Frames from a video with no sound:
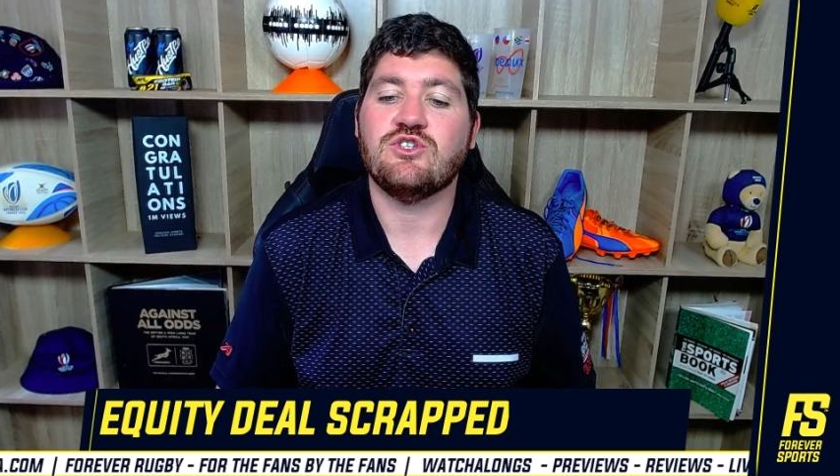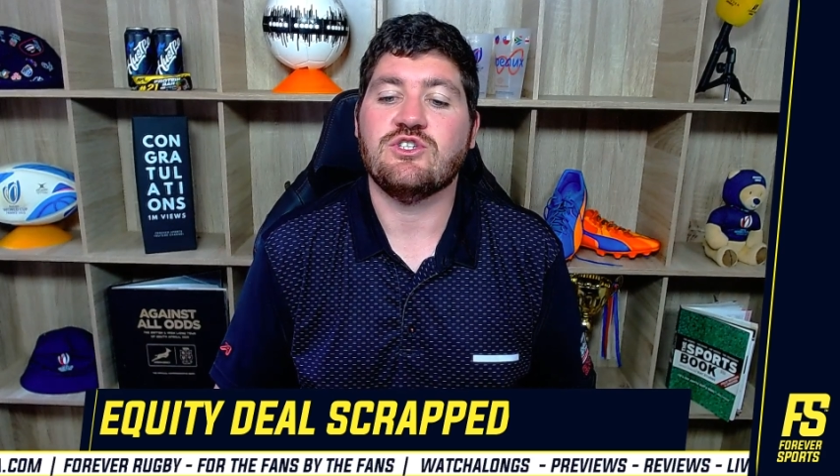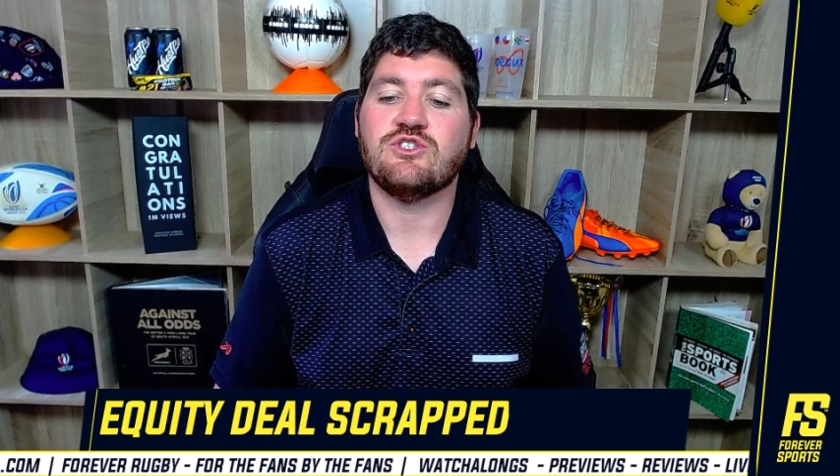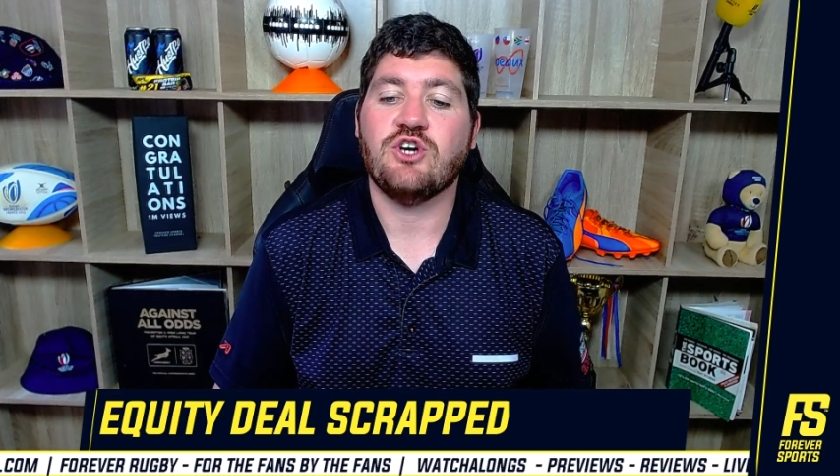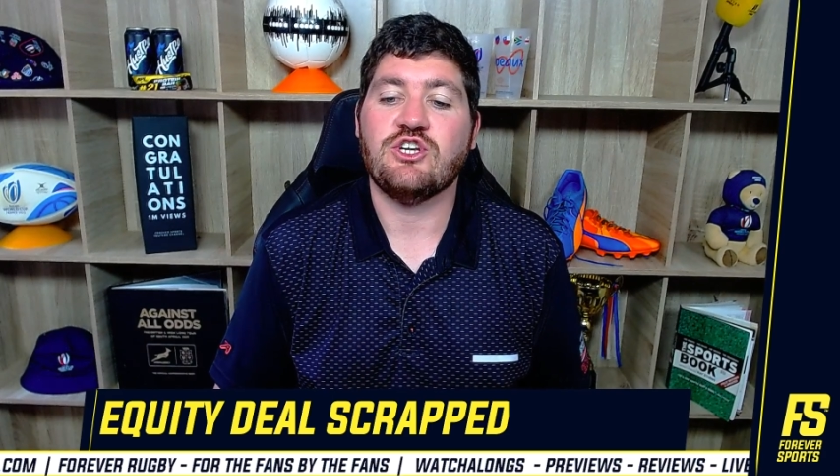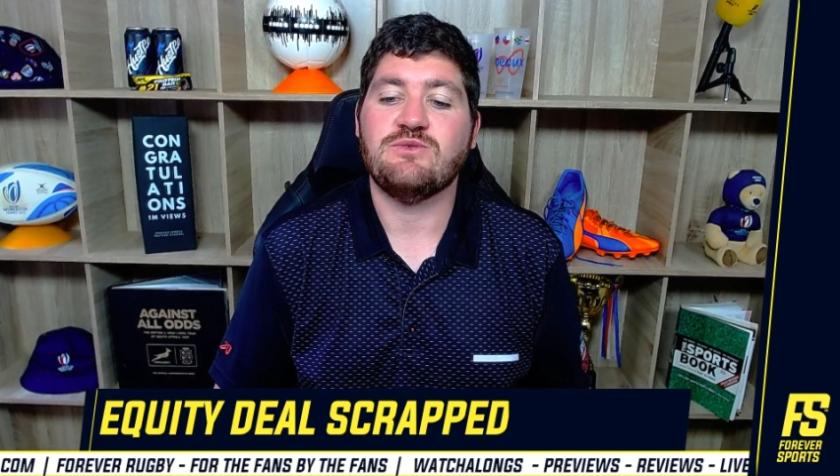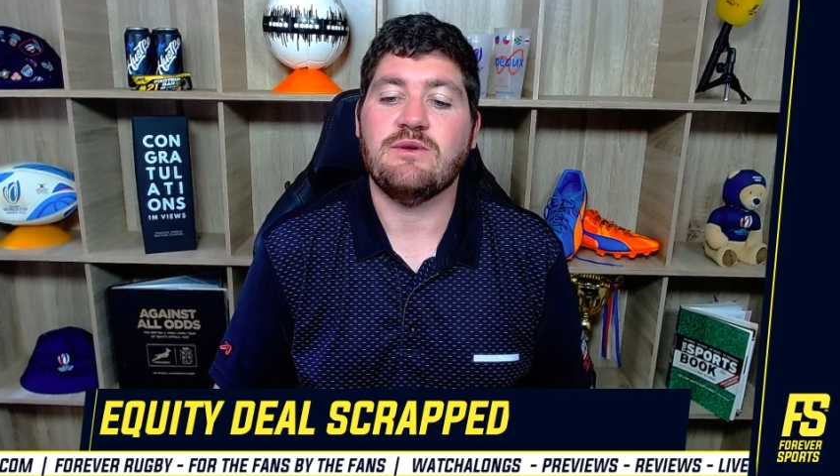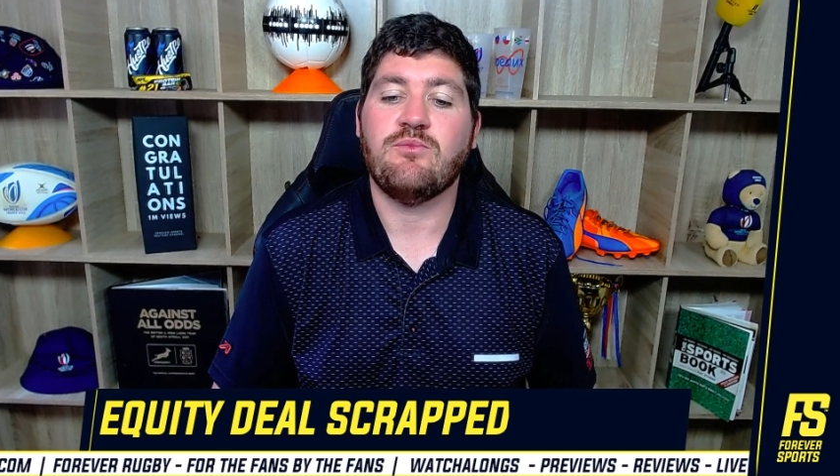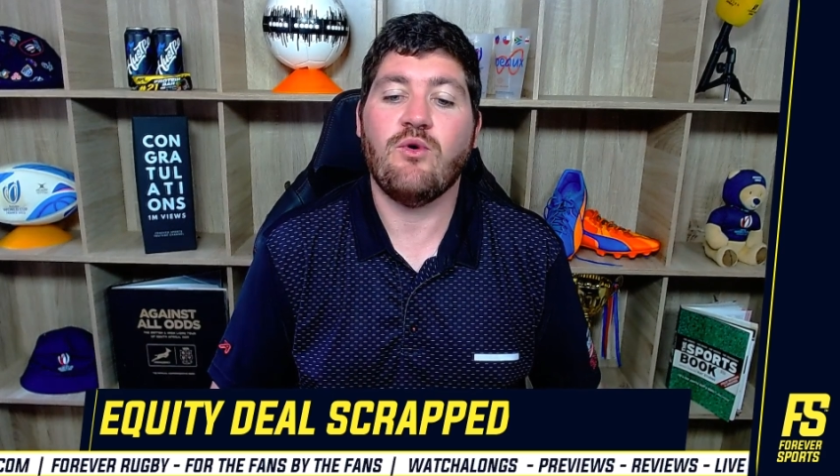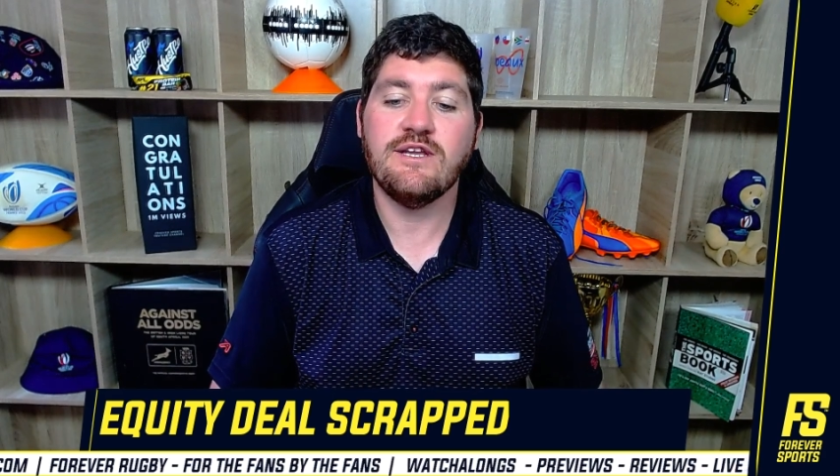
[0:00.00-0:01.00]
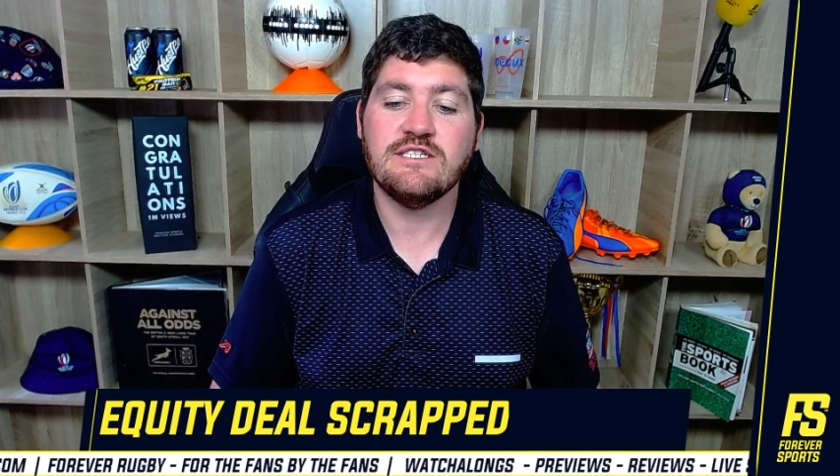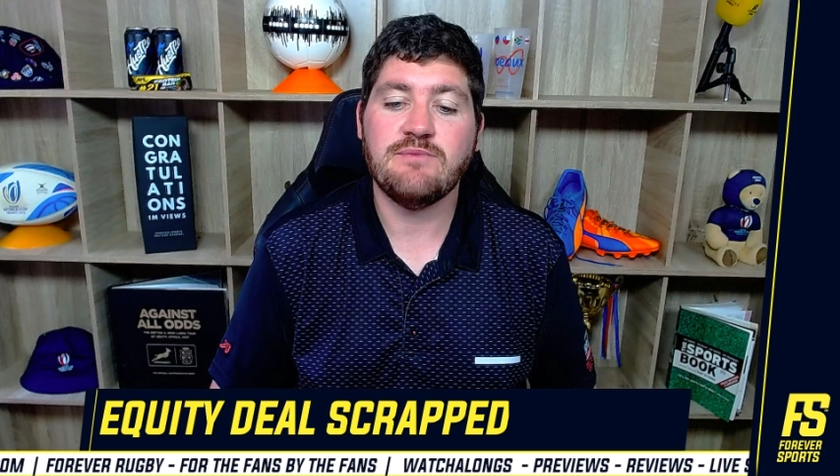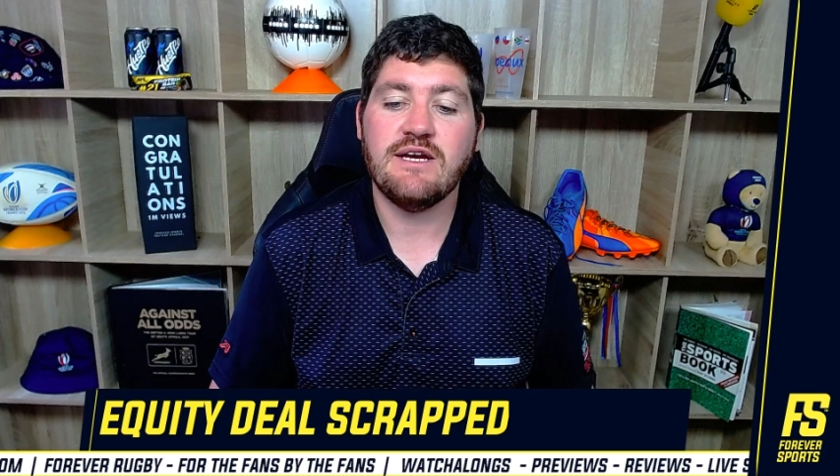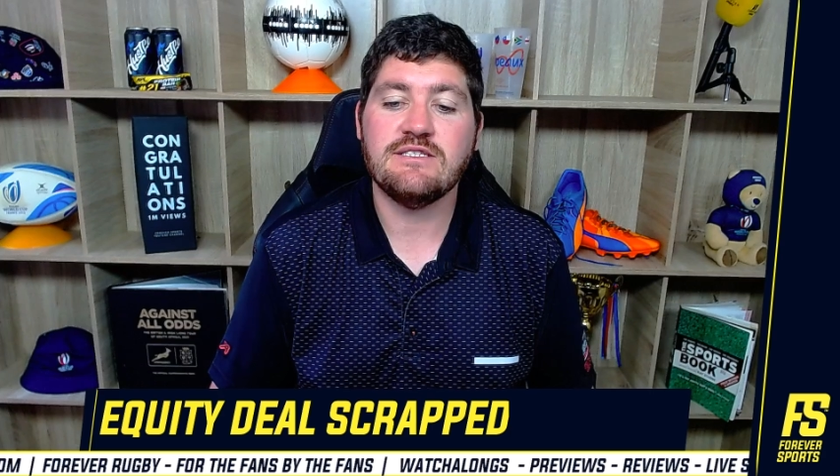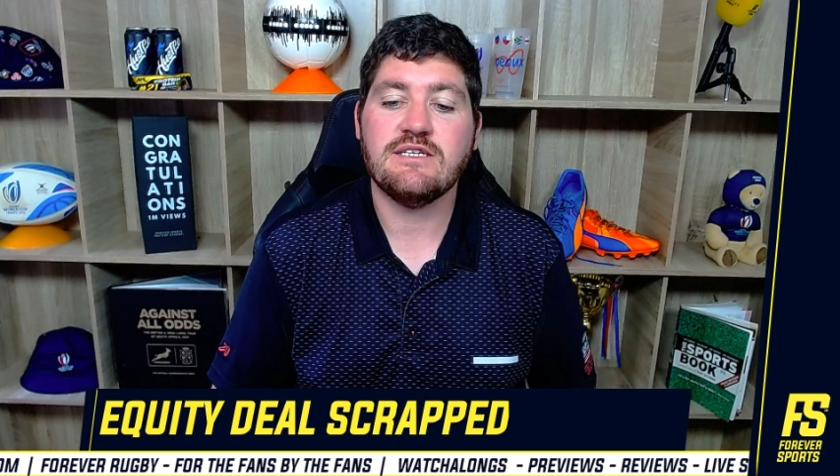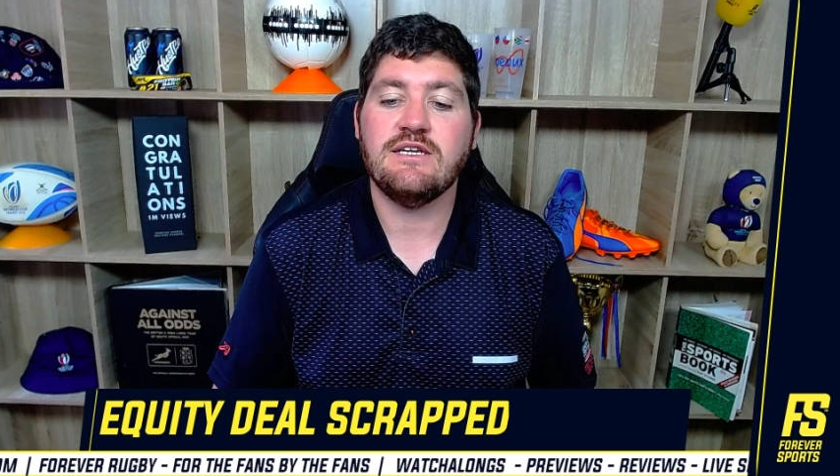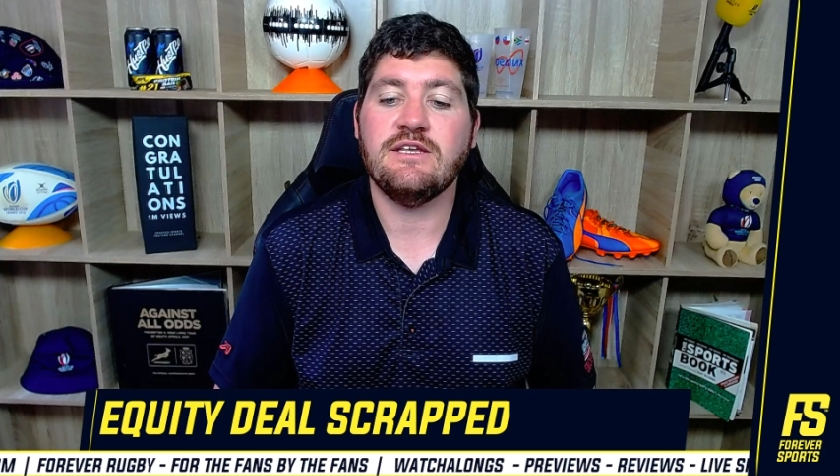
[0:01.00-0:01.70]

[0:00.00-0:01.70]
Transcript: is going to be appointed, basically.